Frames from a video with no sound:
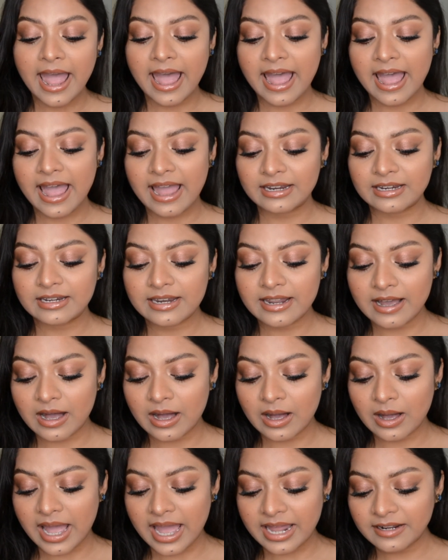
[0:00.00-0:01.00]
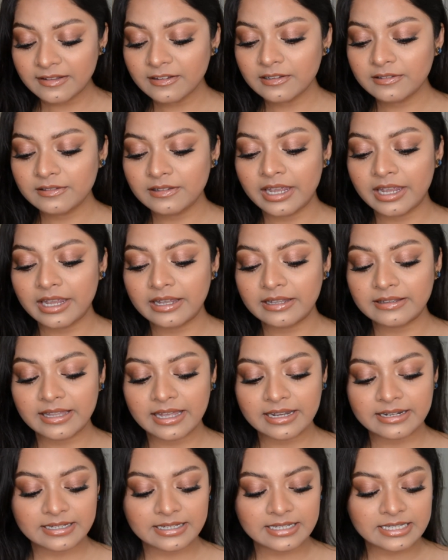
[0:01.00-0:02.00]
And another thing,
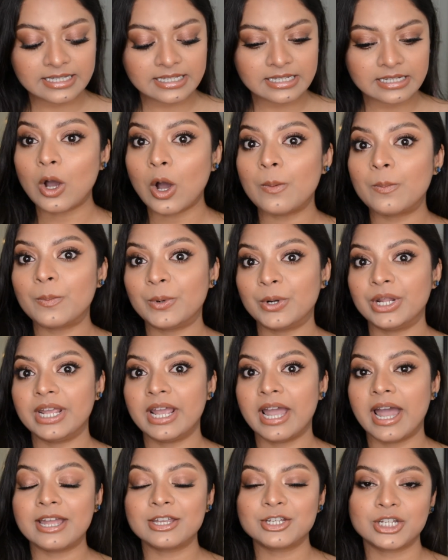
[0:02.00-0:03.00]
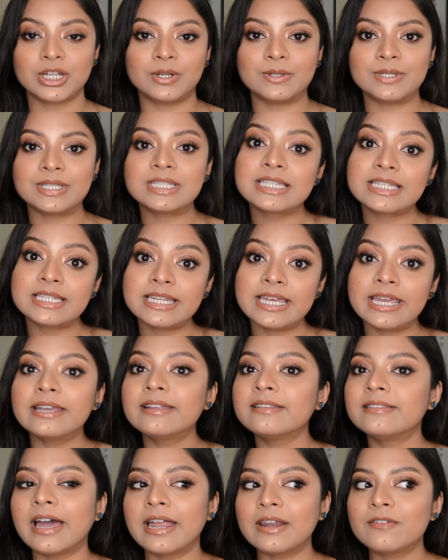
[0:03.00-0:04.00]
that is coppery eyeshadow
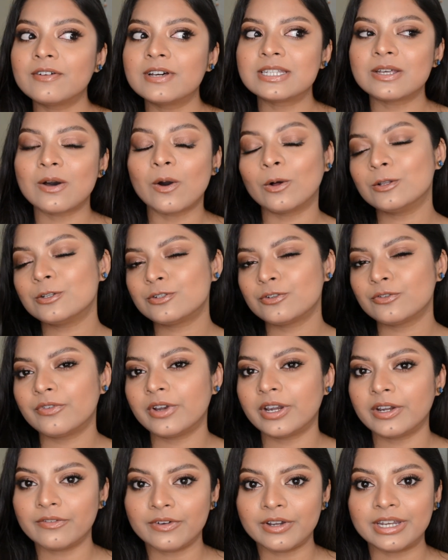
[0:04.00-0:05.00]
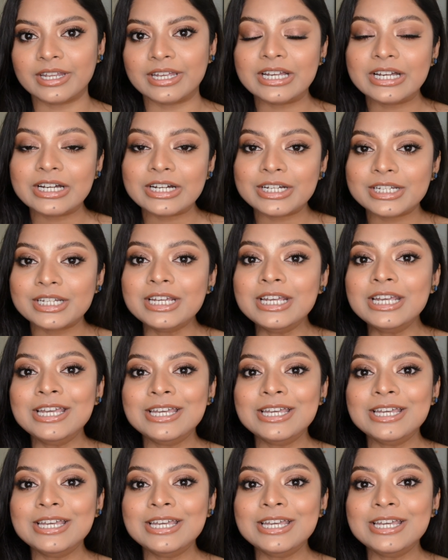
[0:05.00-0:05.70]
stick, that was also very good.